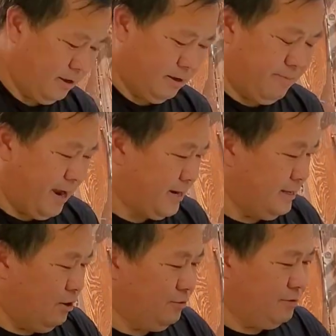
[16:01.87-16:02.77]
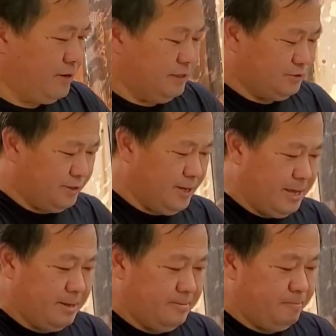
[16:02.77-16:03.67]
back in the old country,
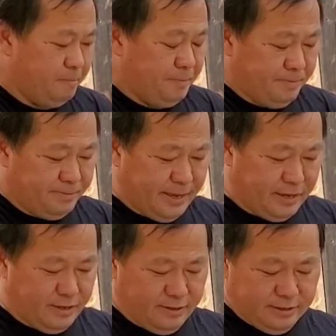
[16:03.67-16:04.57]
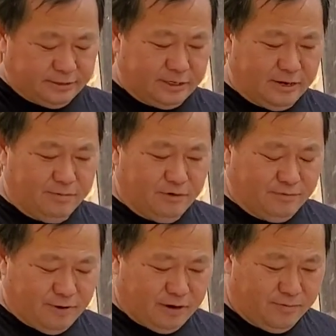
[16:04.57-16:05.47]
they instead of
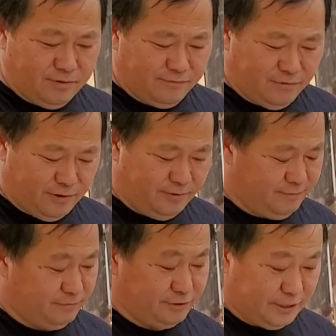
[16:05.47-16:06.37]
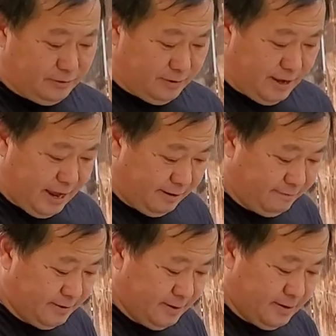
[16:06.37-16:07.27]
aluminum foil, which they don't have,
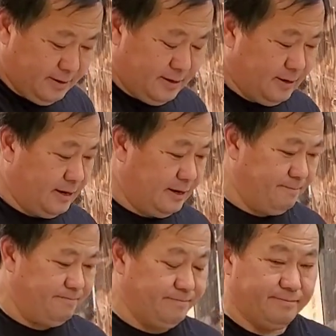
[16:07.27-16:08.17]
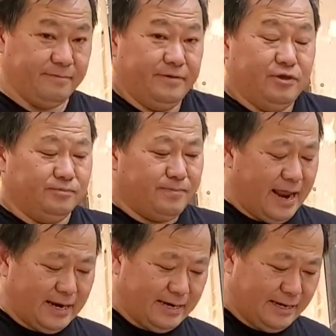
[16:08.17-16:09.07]
they use
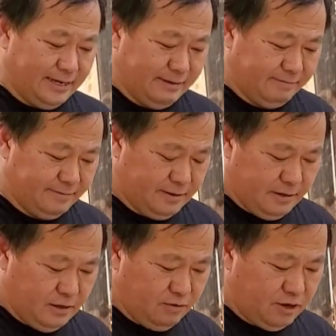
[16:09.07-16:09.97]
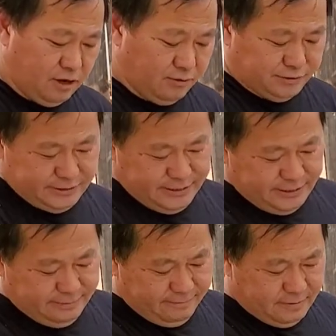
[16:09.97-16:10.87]
banana leaf or lotus
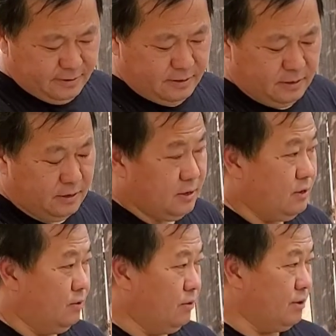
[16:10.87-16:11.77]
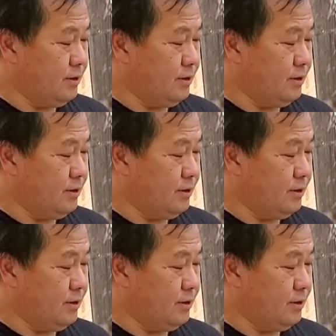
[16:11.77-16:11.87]
leaf or